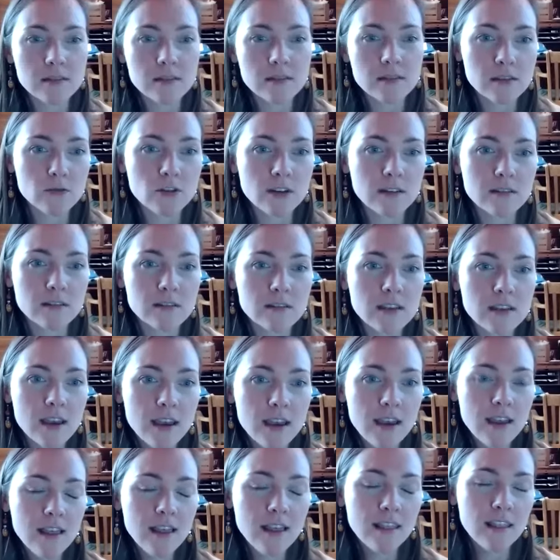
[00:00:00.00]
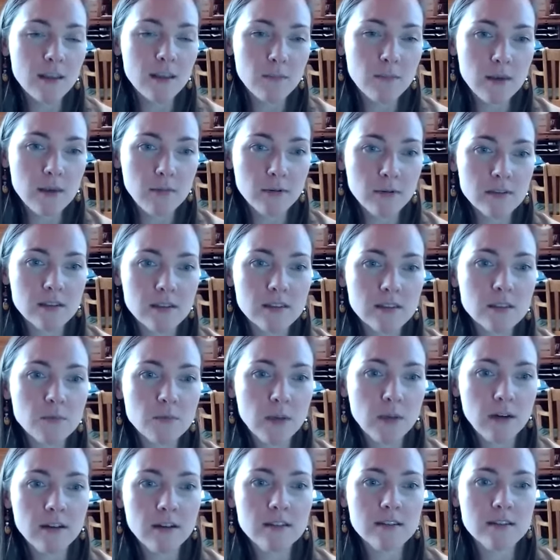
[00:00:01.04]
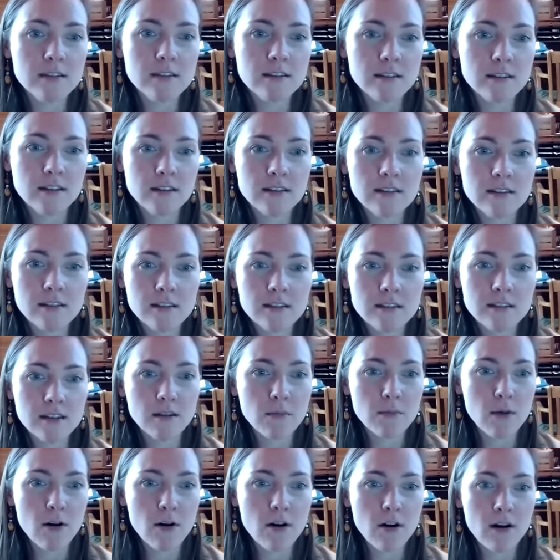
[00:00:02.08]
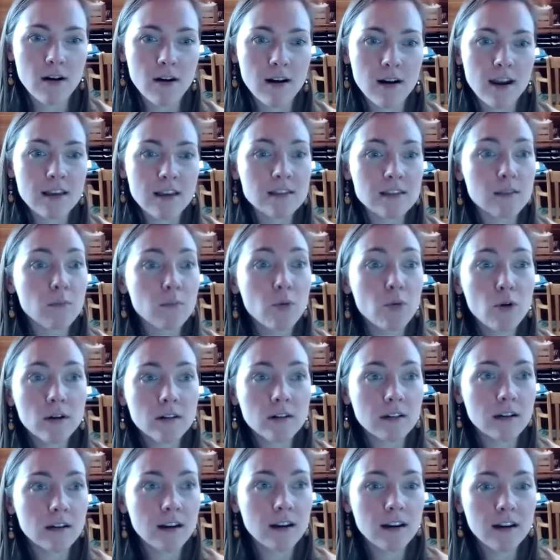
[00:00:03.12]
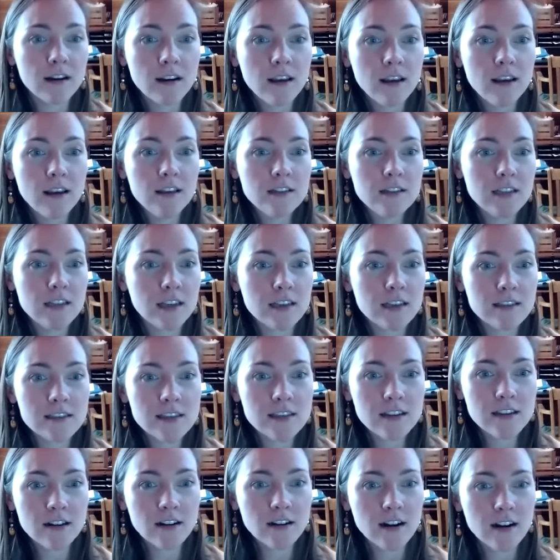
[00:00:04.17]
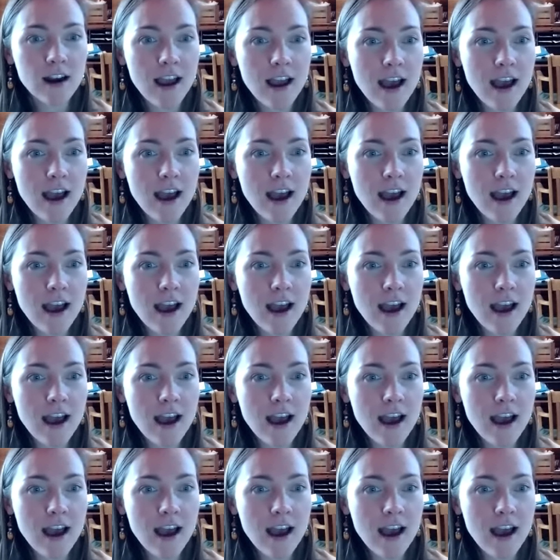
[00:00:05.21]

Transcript: solutions that people mm-hmm. experiences in a system are as important to consider